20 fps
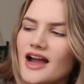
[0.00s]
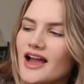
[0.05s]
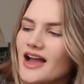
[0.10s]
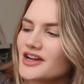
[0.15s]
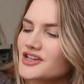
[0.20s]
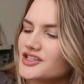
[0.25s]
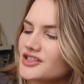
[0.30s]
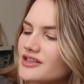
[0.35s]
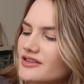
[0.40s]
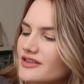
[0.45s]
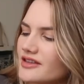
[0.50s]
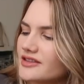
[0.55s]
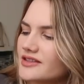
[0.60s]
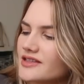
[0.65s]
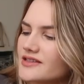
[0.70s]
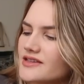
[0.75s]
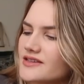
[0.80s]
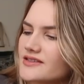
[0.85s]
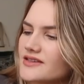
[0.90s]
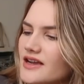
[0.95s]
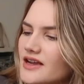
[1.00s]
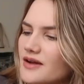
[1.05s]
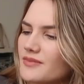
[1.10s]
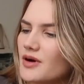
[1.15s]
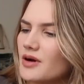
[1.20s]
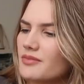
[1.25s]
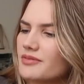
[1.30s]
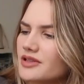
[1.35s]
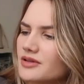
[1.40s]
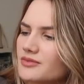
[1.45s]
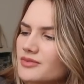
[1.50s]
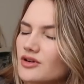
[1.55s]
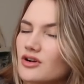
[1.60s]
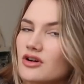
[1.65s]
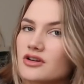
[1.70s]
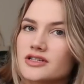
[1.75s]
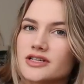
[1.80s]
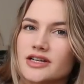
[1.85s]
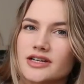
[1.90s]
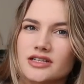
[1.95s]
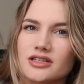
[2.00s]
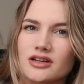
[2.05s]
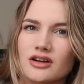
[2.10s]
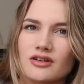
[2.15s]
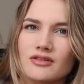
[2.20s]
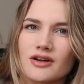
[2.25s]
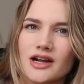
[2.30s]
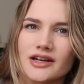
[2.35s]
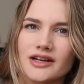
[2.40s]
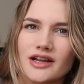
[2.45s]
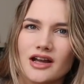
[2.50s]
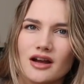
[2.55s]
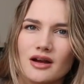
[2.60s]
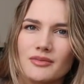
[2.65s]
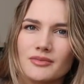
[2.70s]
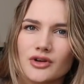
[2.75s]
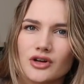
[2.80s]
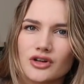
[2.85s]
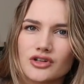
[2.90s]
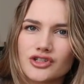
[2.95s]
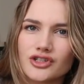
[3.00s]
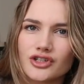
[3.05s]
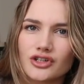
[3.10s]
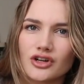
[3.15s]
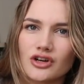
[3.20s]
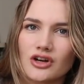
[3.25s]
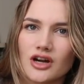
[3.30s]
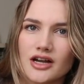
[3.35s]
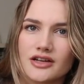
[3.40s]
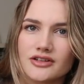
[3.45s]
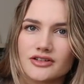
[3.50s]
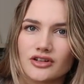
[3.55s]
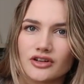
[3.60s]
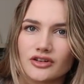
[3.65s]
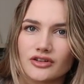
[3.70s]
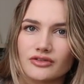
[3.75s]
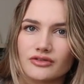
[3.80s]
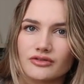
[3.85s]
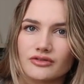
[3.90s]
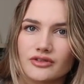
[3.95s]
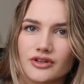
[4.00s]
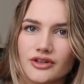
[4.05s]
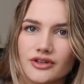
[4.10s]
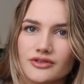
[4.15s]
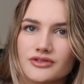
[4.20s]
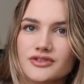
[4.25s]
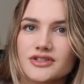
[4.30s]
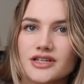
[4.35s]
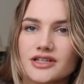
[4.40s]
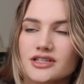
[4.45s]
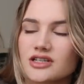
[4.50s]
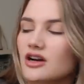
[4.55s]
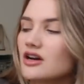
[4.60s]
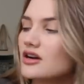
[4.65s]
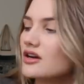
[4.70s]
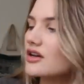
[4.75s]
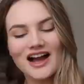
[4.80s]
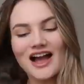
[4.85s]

I actually think this is like a popular book on TikTok right now. I'm not sure. I don't use TikTok.